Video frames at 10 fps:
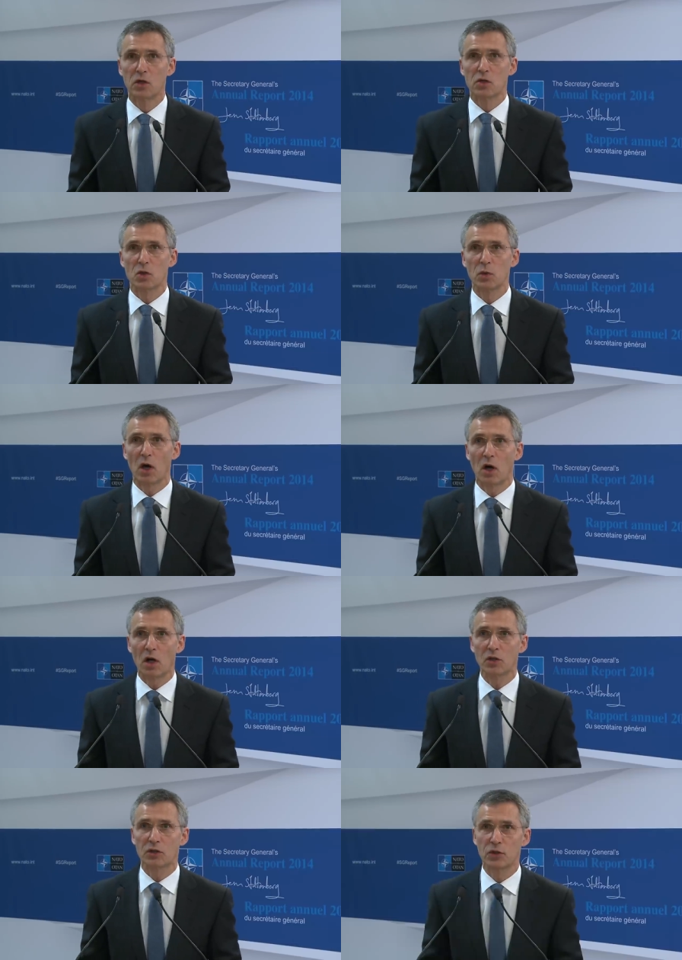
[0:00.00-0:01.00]
So we
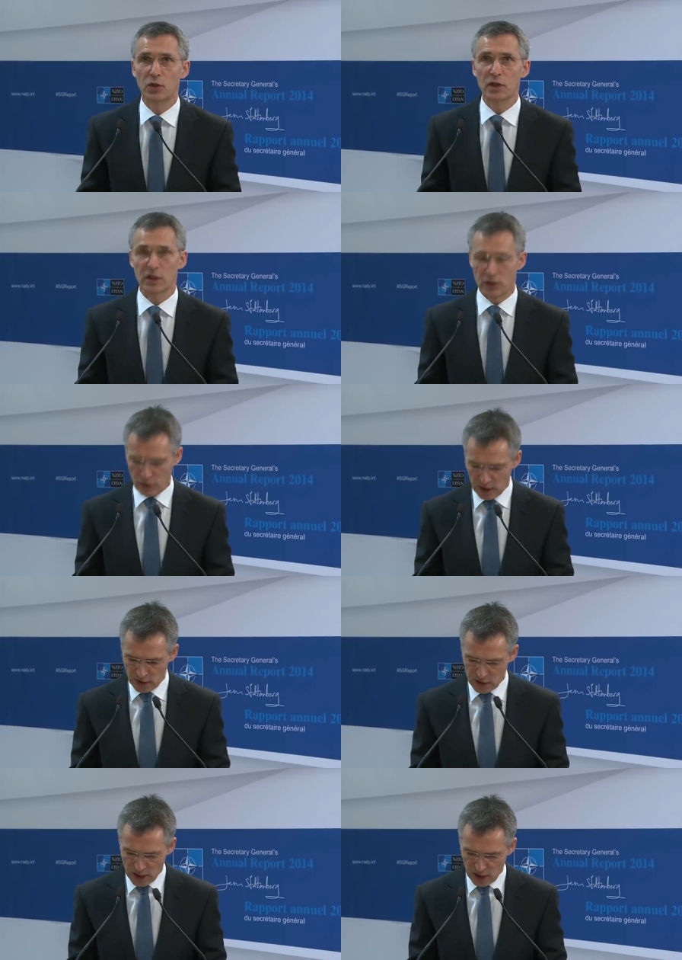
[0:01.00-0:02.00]
are turning the
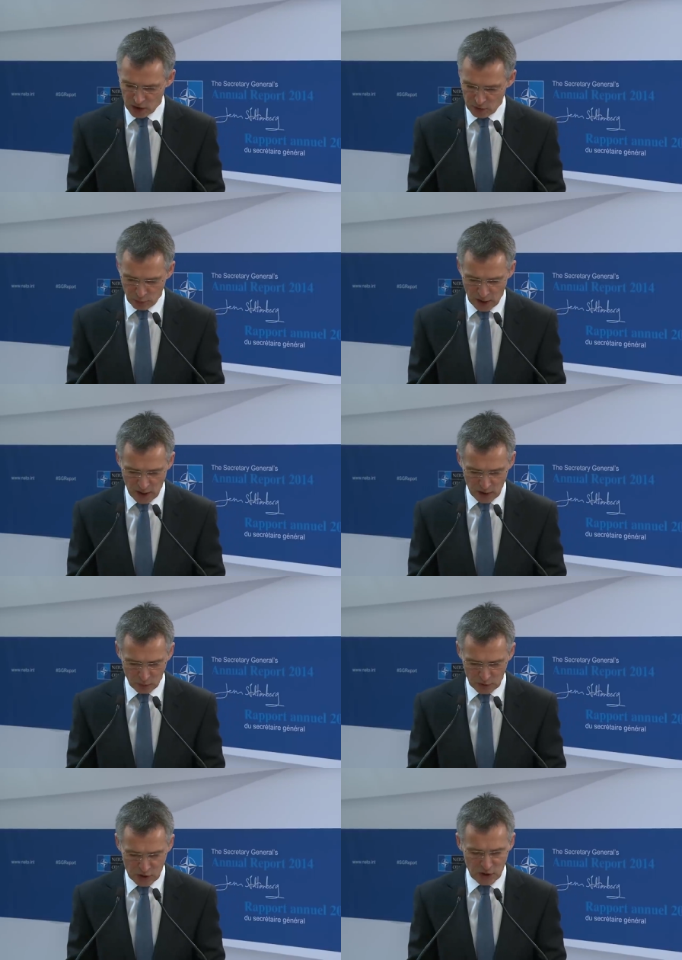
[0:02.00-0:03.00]
Readiness Action Plan
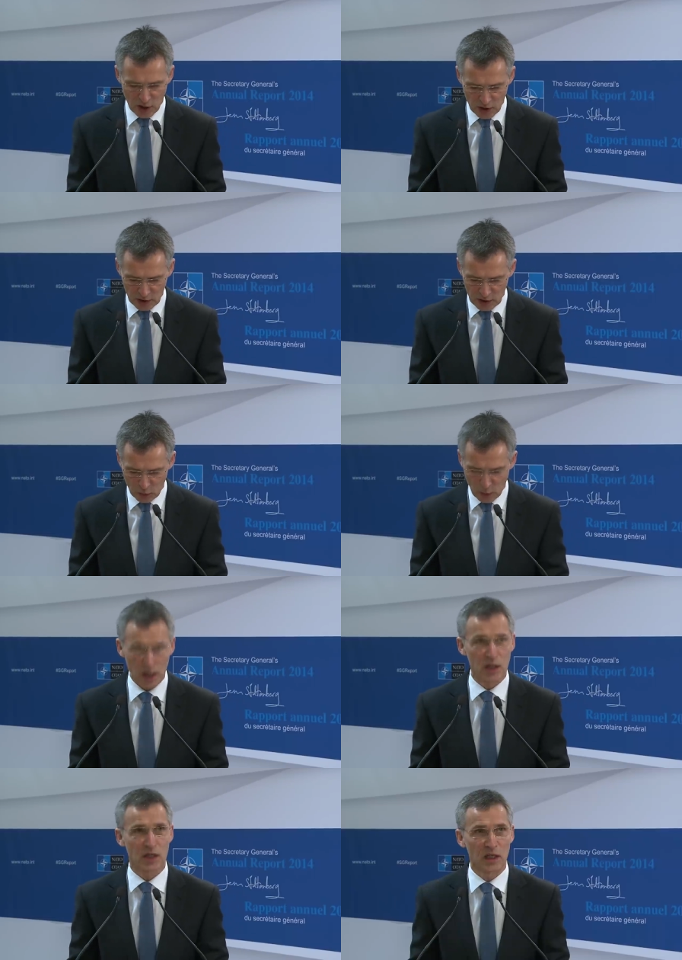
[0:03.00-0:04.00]
we decided in
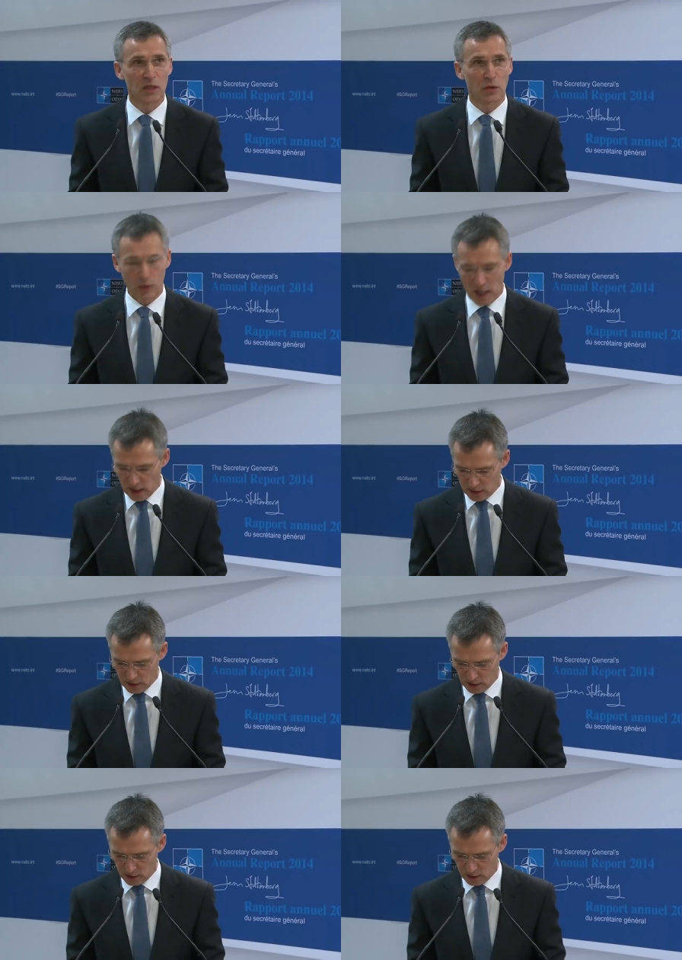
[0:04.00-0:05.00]
Wales into
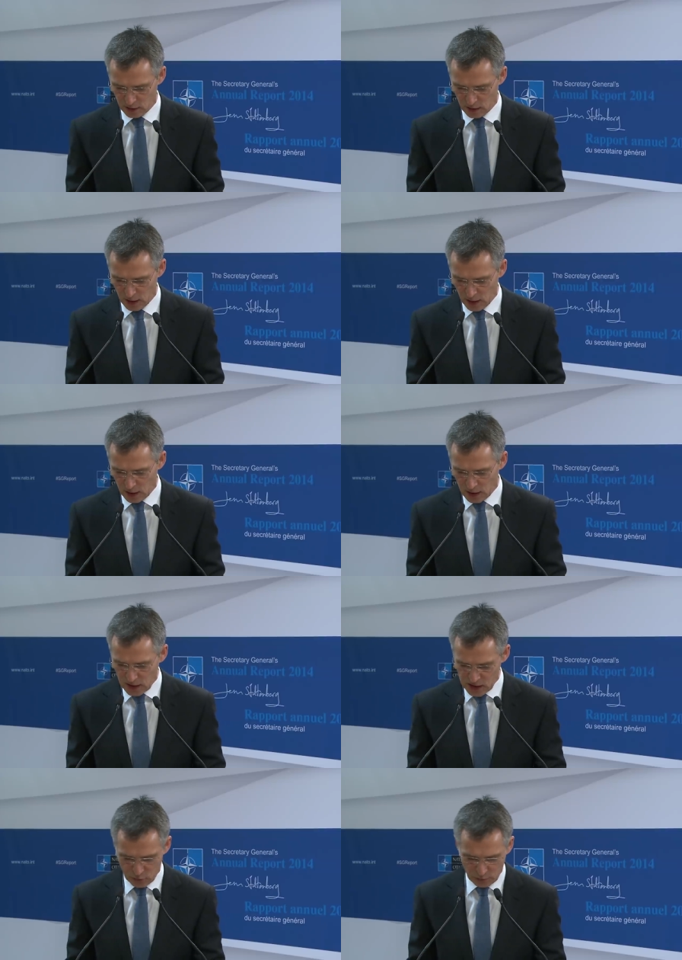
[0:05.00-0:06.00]
reality.
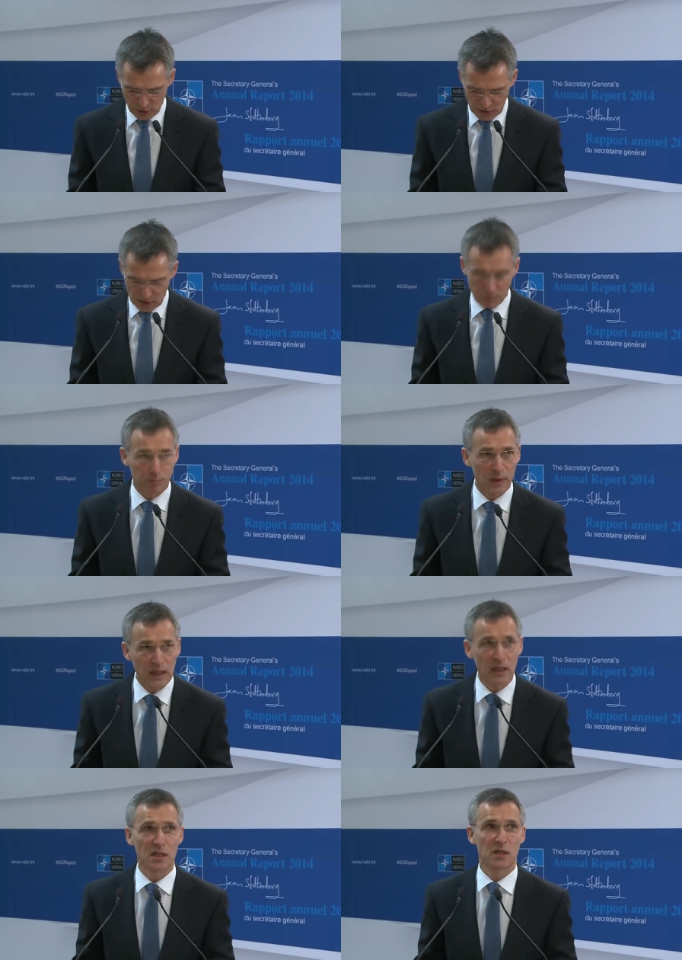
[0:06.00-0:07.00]
This will be the
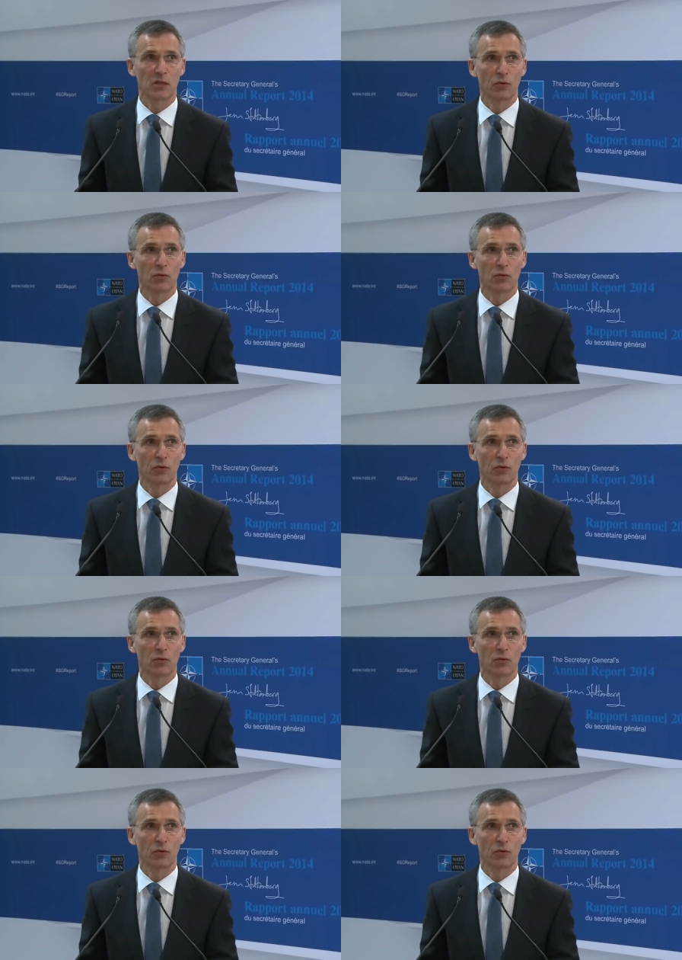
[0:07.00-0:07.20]
biggest